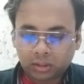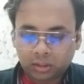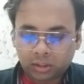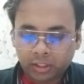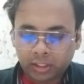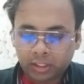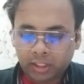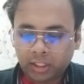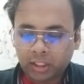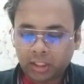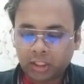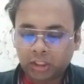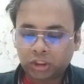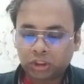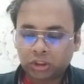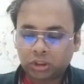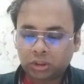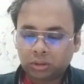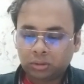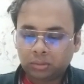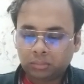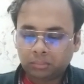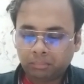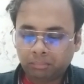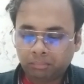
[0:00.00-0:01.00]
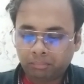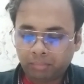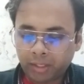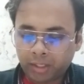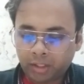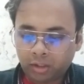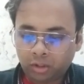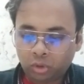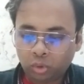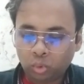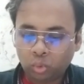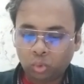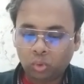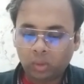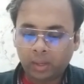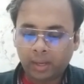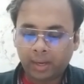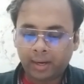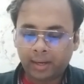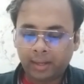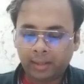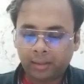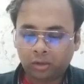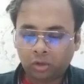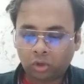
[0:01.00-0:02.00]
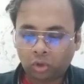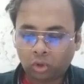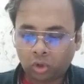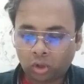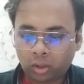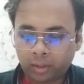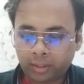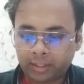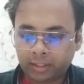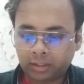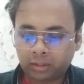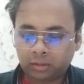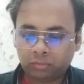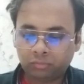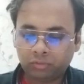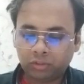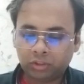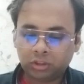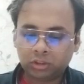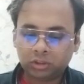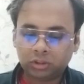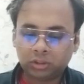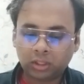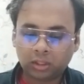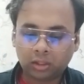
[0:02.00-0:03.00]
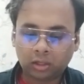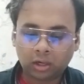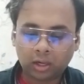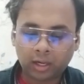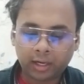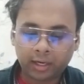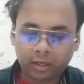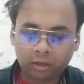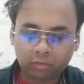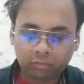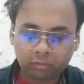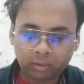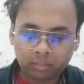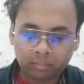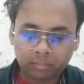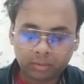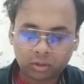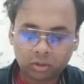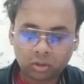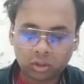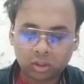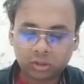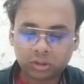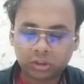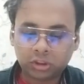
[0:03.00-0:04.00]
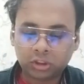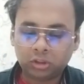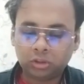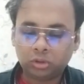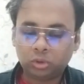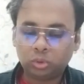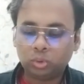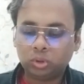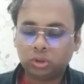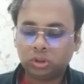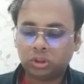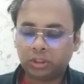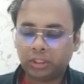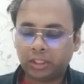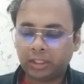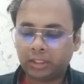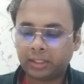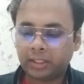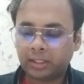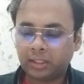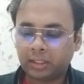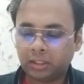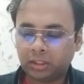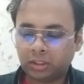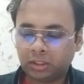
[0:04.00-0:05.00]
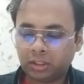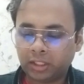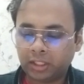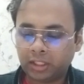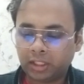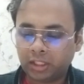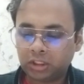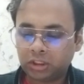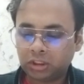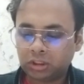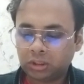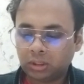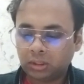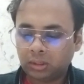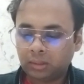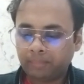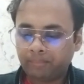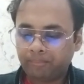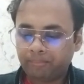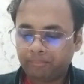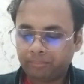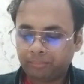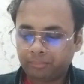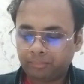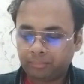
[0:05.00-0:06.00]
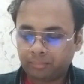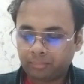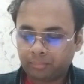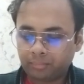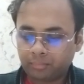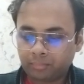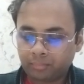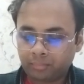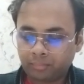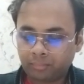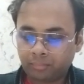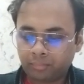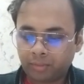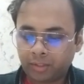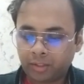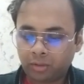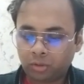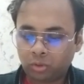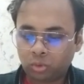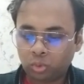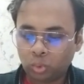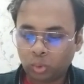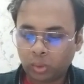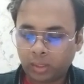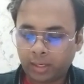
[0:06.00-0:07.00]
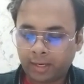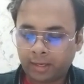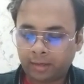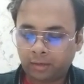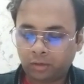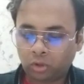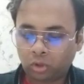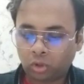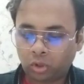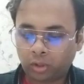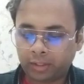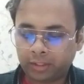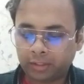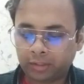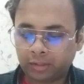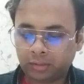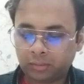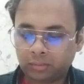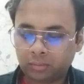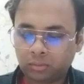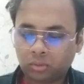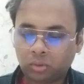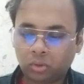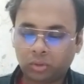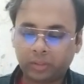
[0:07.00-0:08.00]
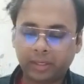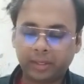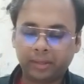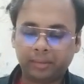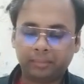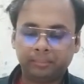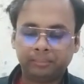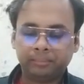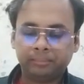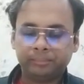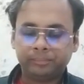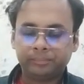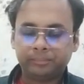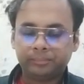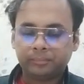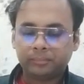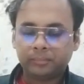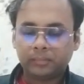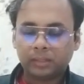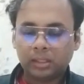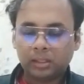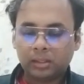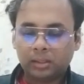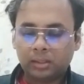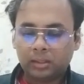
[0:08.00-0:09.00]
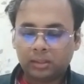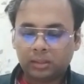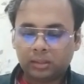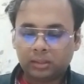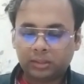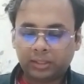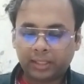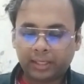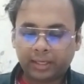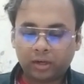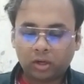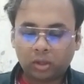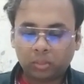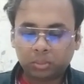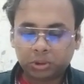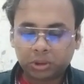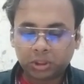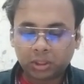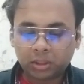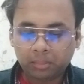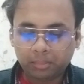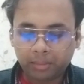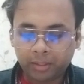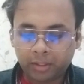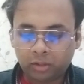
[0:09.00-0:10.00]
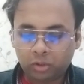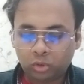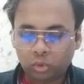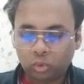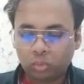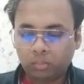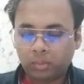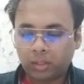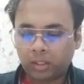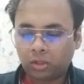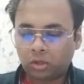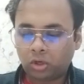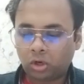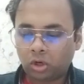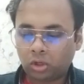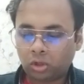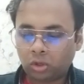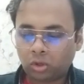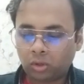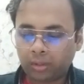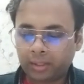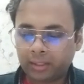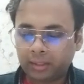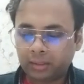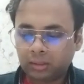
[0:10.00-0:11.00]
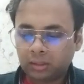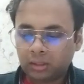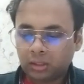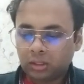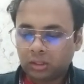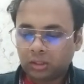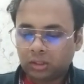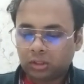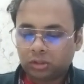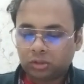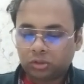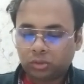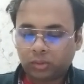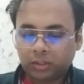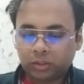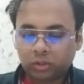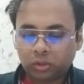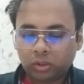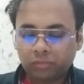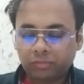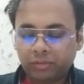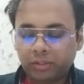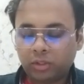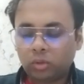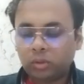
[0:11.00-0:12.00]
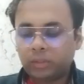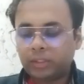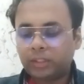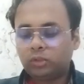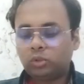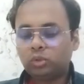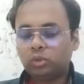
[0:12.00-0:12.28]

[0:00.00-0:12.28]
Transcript: Hitesh, Bittu and Ronit, which is the right one, because Chintu is taking Hitesh, Bittu and Ronit. Okay, second option Bittu but not Ronit. So actually we don't